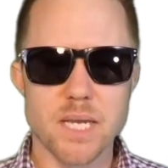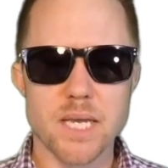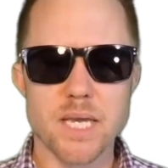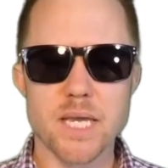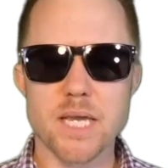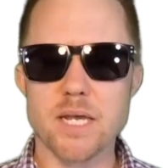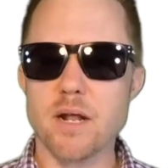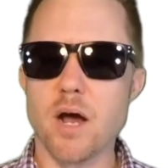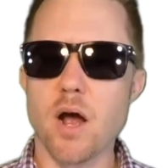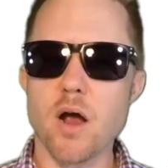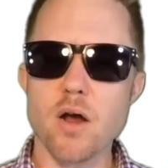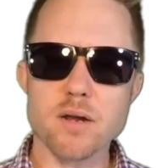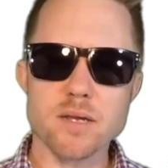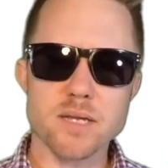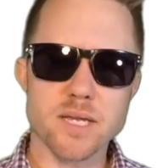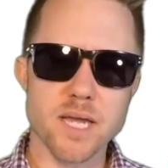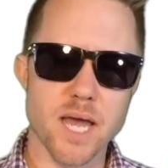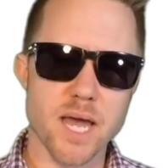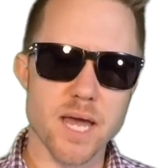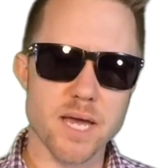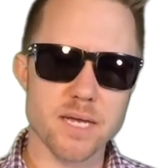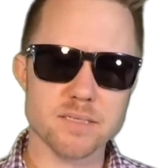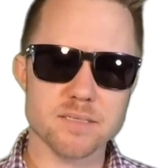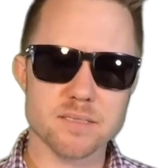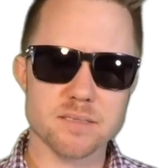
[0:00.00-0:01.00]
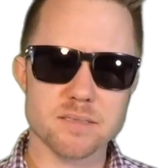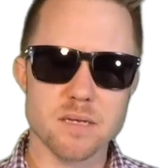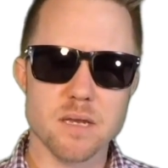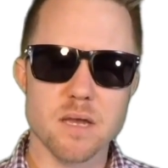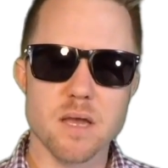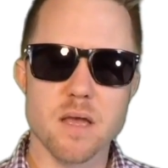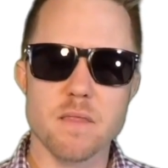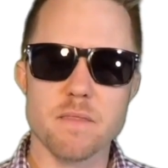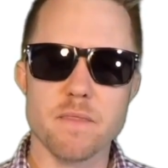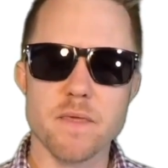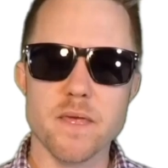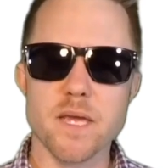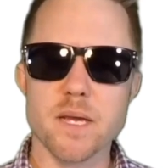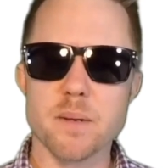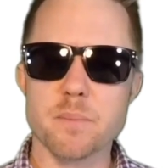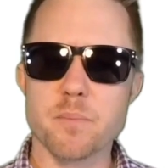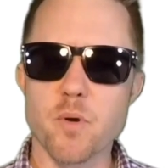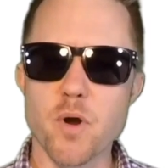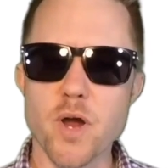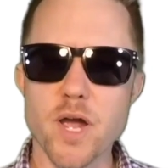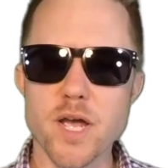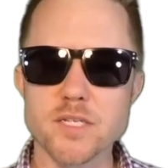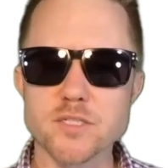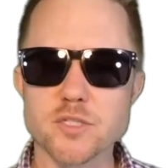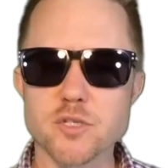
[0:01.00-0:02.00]
In our case, the
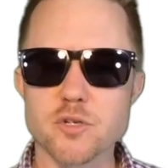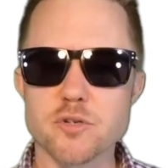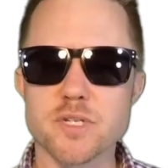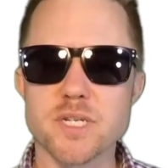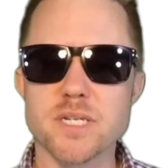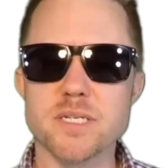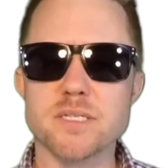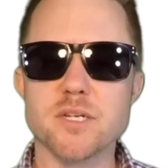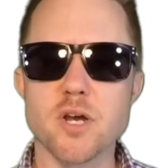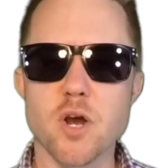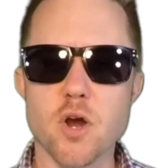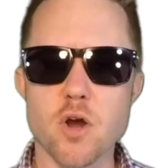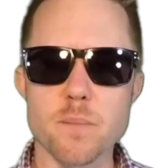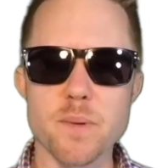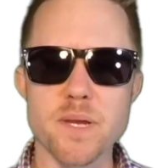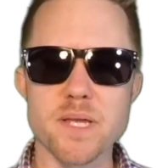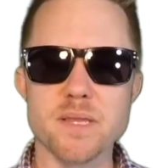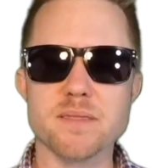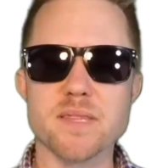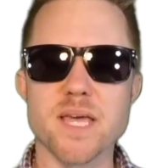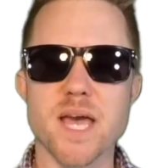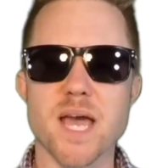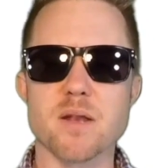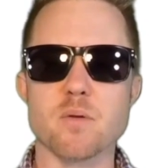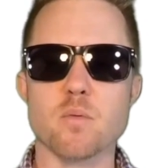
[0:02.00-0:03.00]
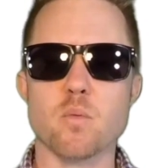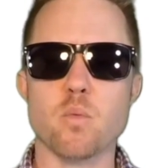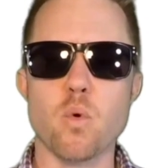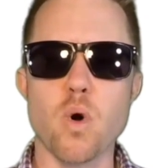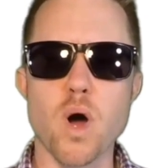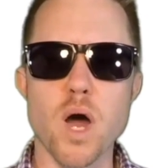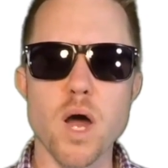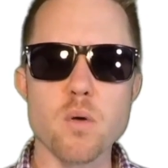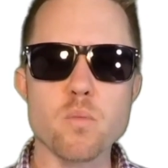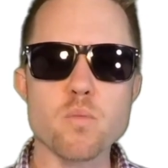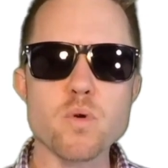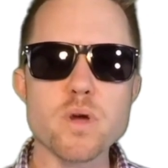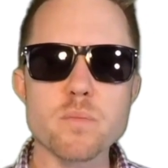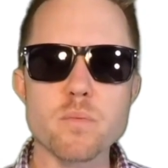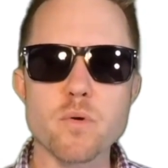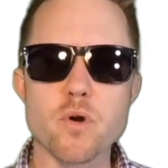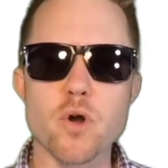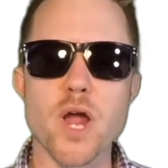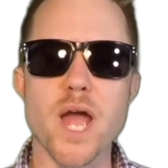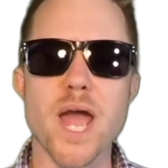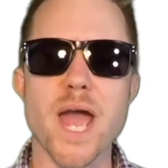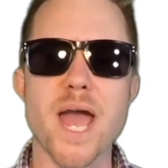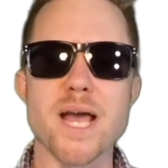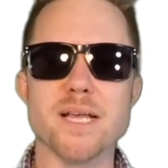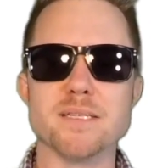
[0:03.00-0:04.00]
appraiser determined that what we
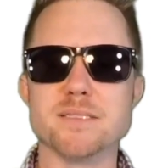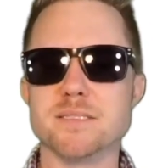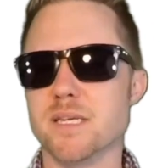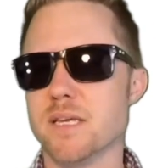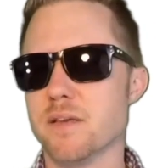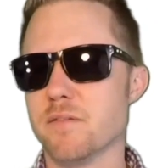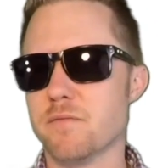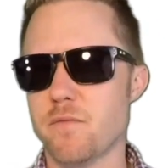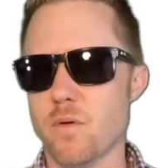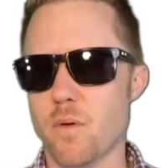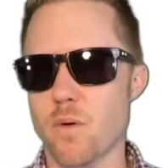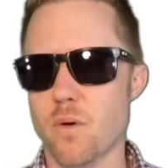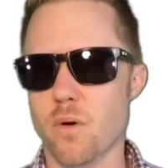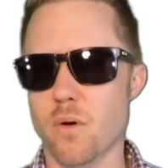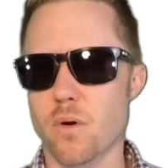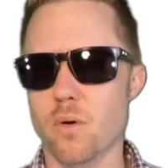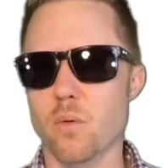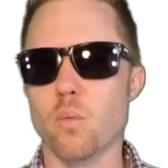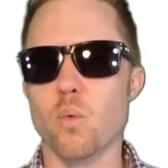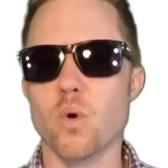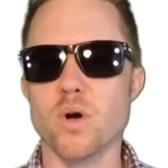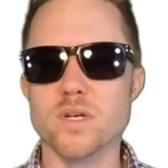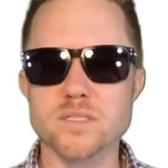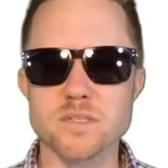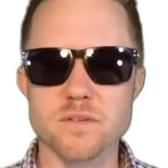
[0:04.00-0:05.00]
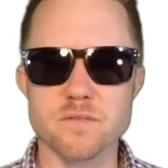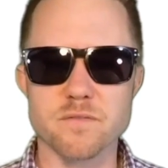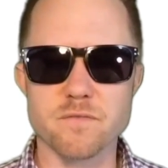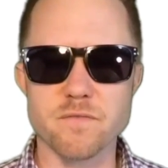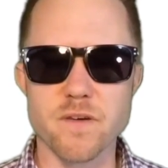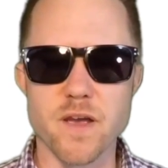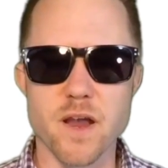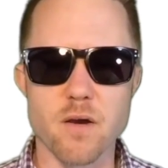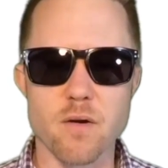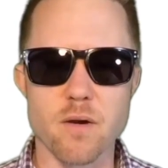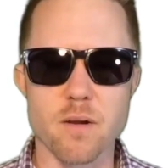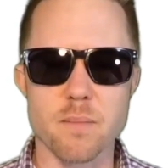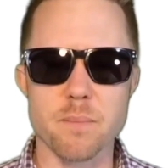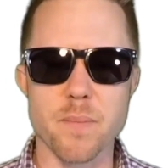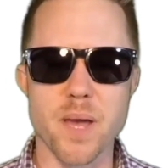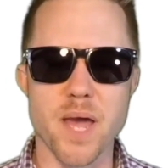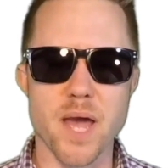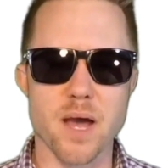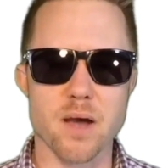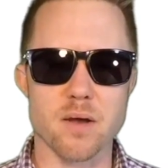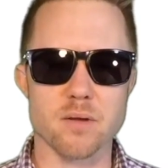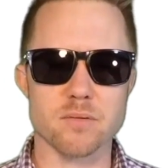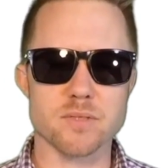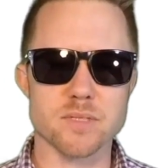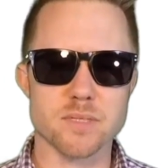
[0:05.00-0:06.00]
were asking for was a fair
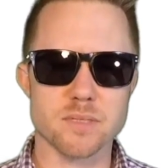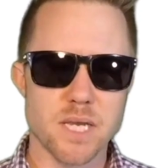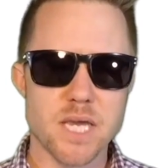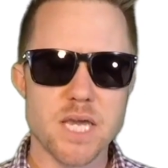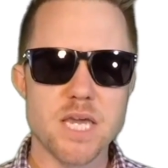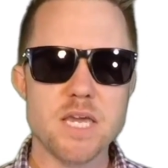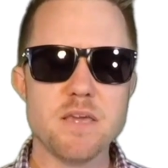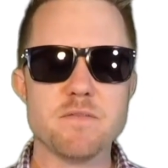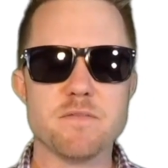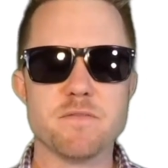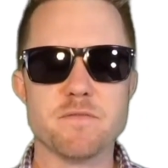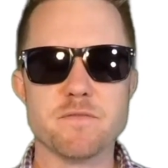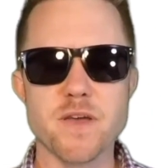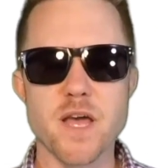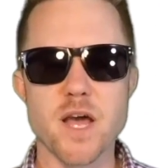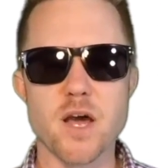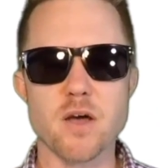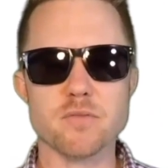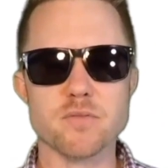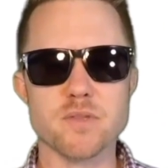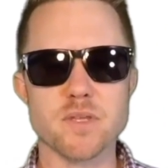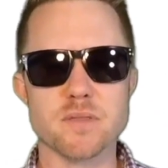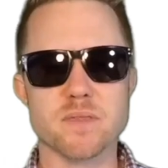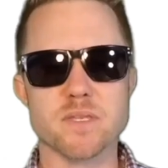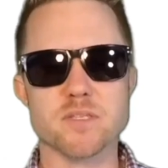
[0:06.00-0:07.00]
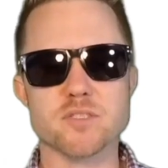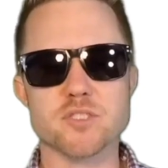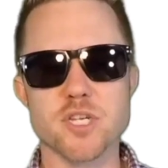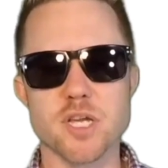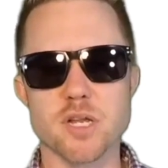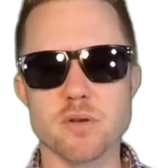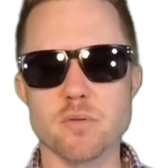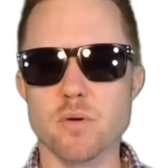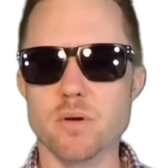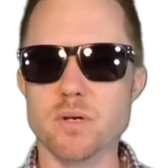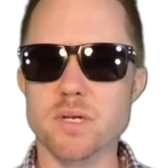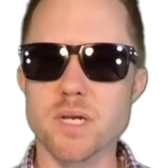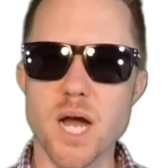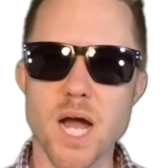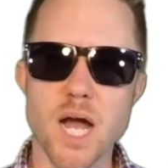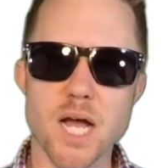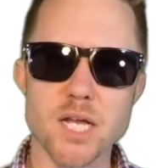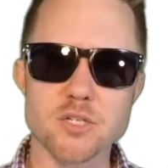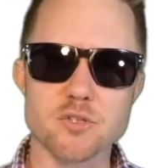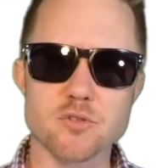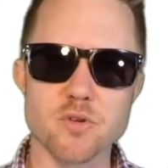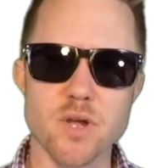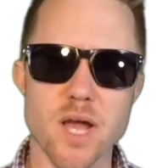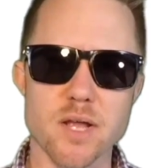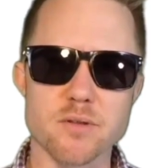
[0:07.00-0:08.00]
amount. He felt that the general
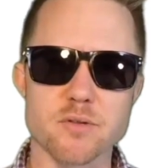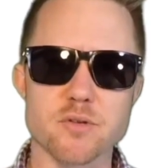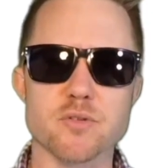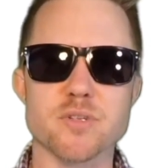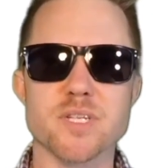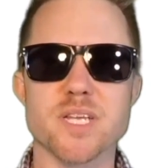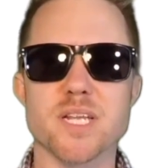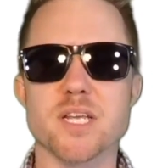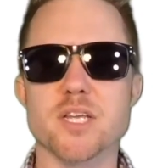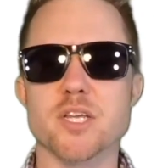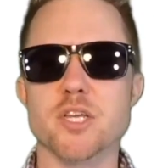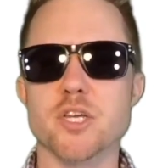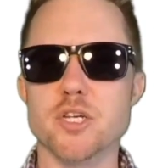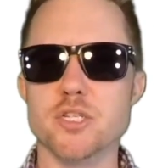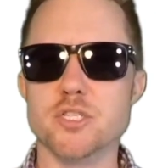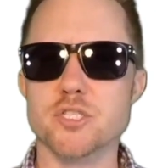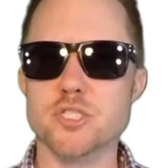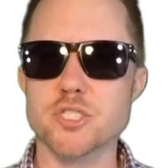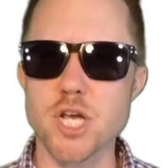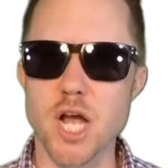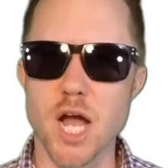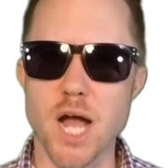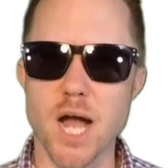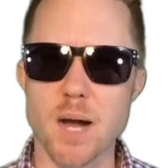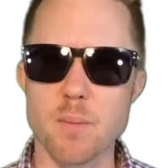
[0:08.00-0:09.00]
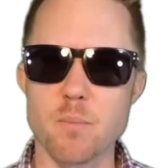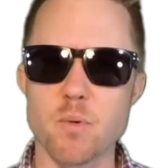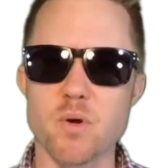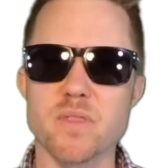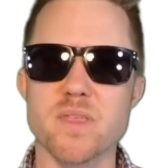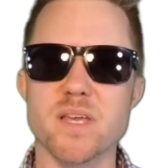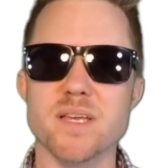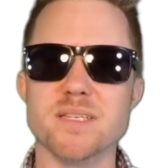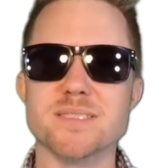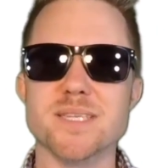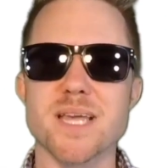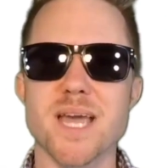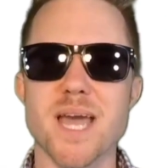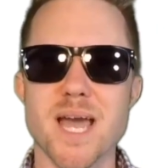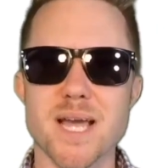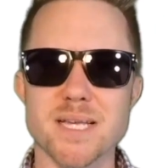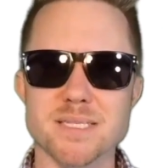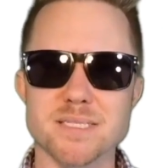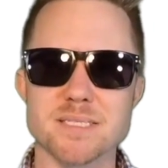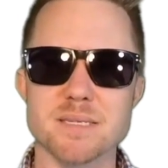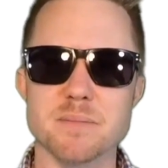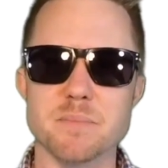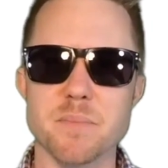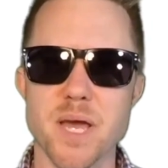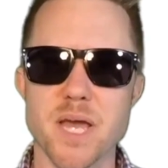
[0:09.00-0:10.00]
contractor did a good job with his
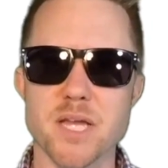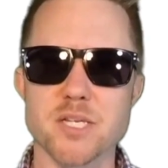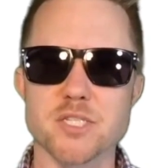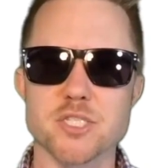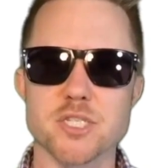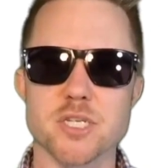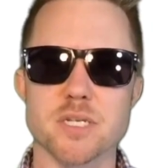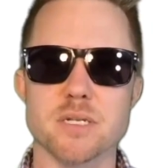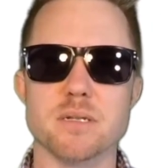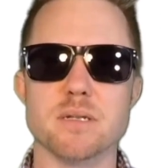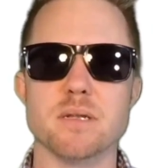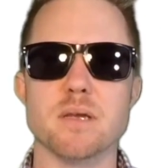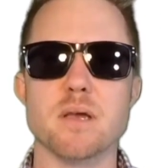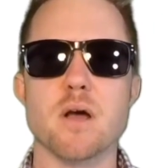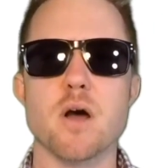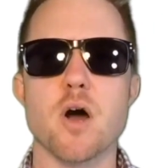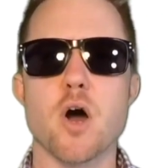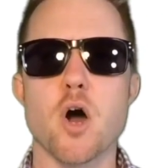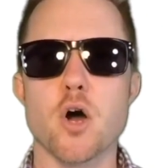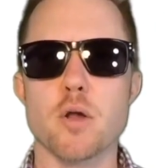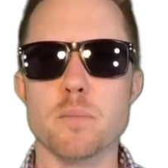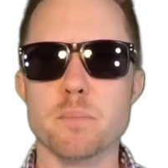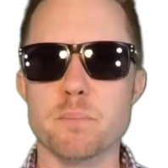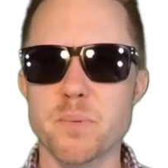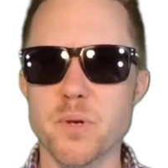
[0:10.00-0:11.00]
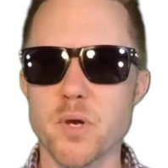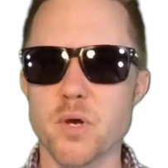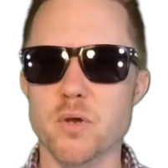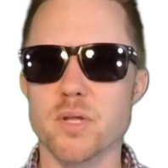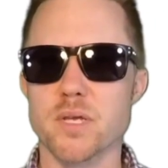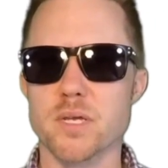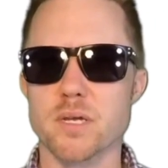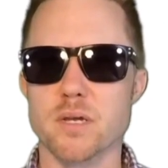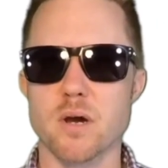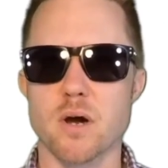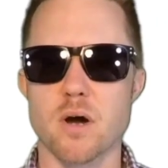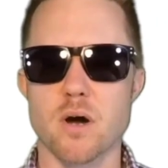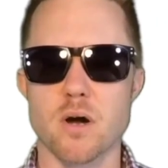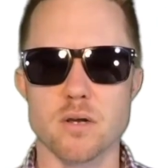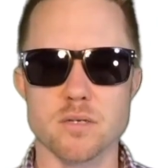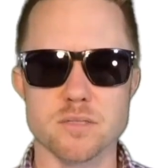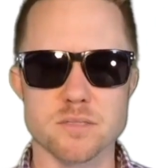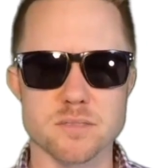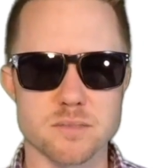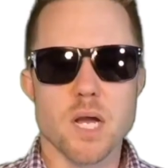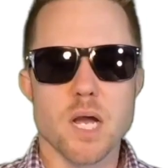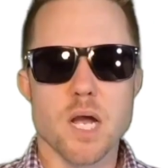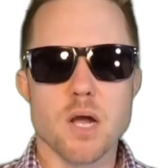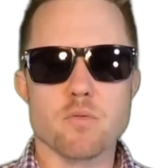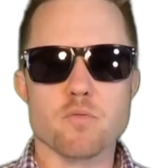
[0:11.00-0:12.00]
estimation on building costs.